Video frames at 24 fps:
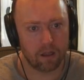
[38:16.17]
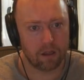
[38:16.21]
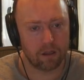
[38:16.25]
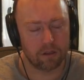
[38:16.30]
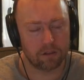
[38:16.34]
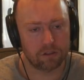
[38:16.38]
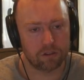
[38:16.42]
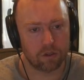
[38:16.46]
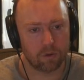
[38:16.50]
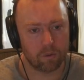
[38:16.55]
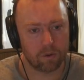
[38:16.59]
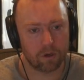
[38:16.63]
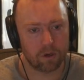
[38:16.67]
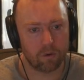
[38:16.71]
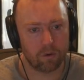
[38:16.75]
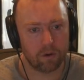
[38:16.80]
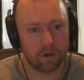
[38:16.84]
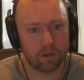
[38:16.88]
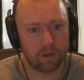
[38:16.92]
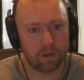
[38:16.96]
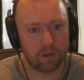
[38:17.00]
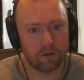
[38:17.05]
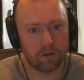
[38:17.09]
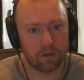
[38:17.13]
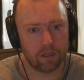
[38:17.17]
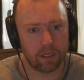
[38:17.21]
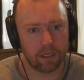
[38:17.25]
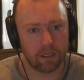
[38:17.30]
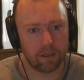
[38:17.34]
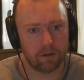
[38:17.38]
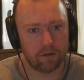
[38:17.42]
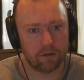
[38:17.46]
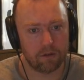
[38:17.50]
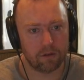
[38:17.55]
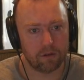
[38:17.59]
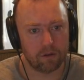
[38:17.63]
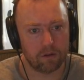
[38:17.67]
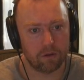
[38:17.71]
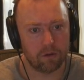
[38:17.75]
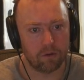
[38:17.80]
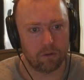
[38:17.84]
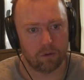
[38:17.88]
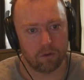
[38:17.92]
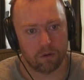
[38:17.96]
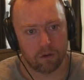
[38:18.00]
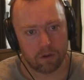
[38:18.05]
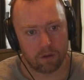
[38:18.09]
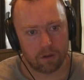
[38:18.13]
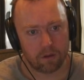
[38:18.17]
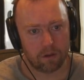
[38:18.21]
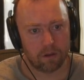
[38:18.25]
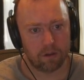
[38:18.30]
So we're going to need to